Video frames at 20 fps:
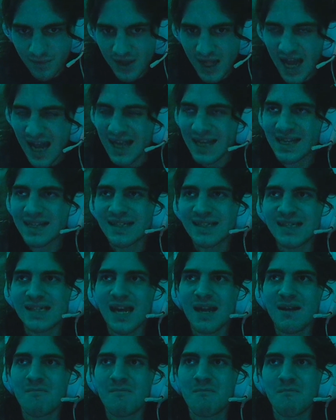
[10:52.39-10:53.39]
I can
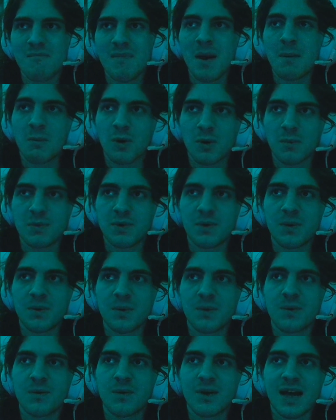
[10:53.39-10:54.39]
say
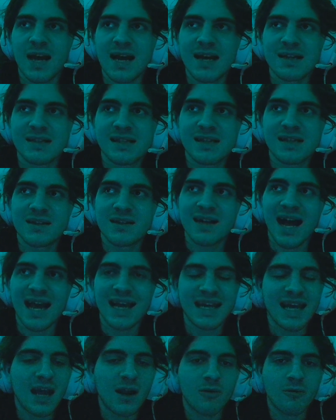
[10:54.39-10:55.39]
memorable as in I
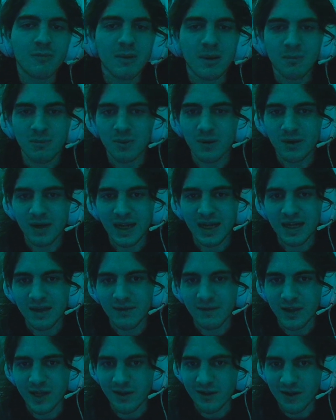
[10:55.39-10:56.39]
can't remember any of
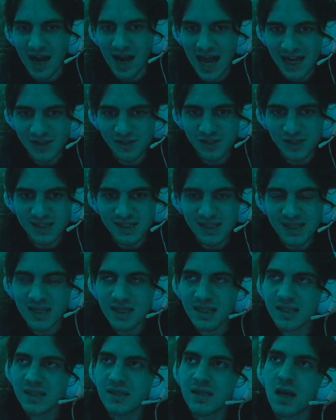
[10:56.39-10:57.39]
the other action
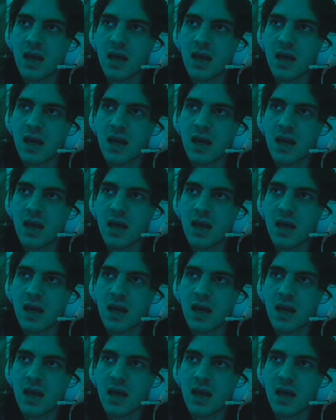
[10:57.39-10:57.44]
scenes,